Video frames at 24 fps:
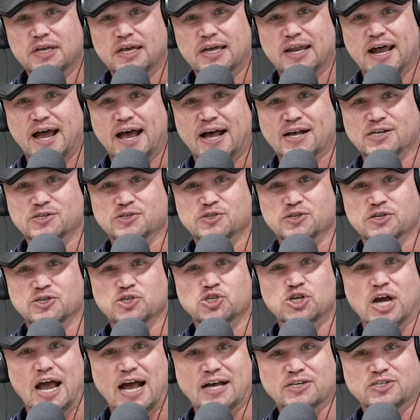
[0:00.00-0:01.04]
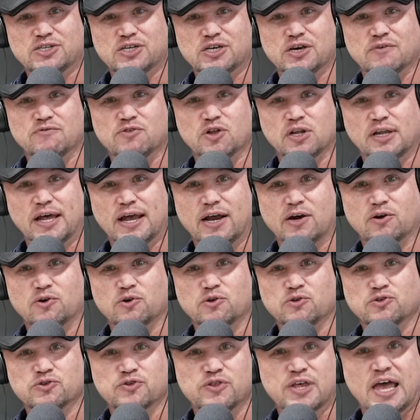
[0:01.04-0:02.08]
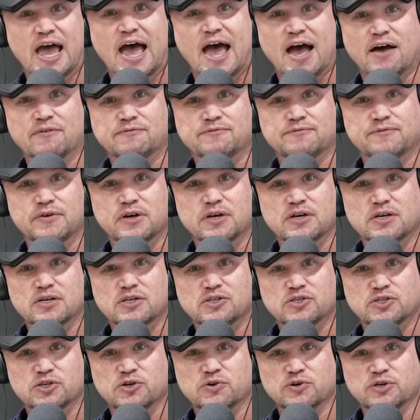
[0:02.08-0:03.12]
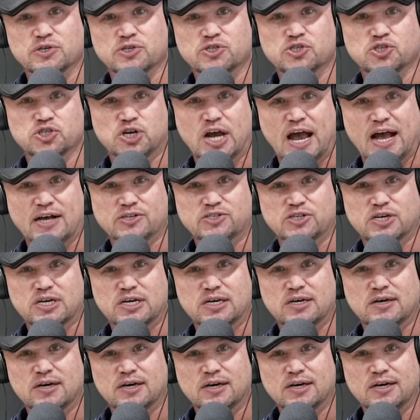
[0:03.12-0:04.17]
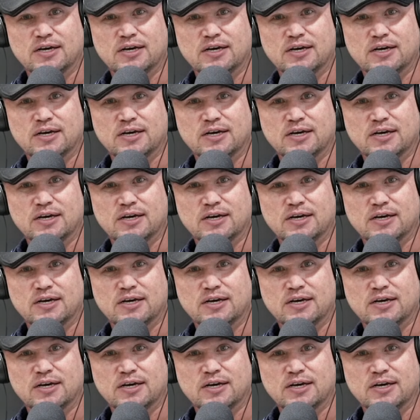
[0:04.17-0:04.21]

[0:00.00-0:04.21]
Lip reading: It has the chassis of the Land Cruiser, the F-Series chassis.